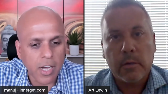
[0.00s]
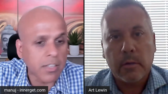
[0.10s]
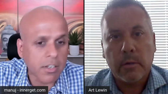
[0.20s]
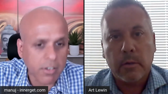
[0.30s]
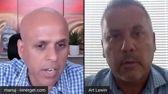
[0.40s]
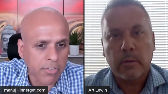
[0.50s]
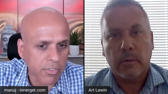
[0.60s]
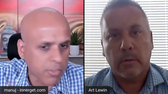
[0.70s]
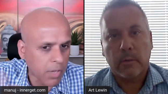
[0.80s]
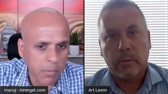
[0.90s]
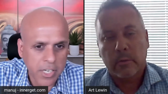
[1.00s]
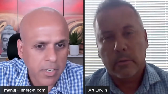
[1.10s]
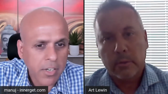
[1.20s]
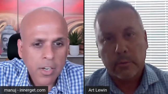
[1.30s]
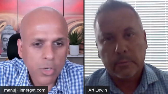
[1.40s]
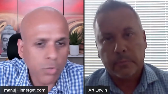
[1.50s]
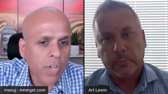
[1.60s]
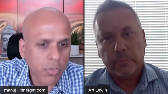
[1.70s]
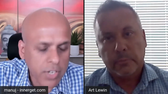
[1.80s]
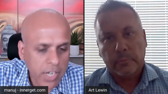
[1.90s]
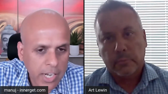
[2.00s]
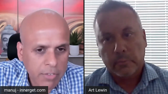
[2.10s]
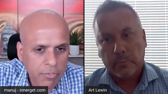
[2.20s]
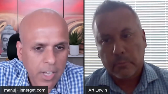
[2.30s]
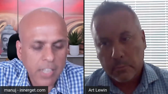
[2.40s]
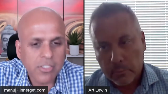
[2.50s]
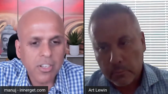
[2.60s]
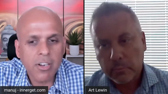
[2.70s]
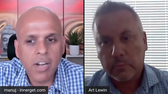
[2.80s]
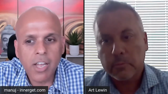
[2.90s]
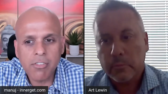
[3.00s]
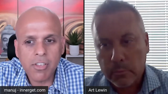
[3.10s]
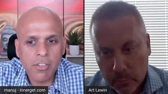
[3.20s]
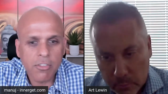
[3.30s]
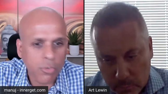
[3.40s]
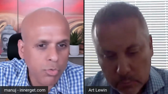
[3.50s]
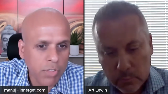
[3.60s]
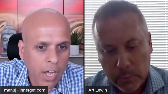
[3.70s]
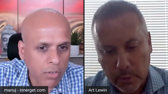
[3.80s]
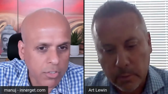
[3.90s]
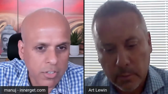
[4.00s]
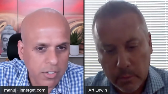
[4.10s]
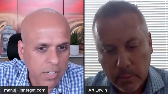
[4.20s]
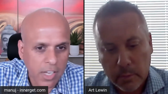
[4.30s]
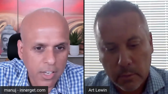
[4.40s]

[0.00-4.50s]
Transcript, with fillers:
Speaker 1: other crises. I mean 2008 financial crisis 2000 uh,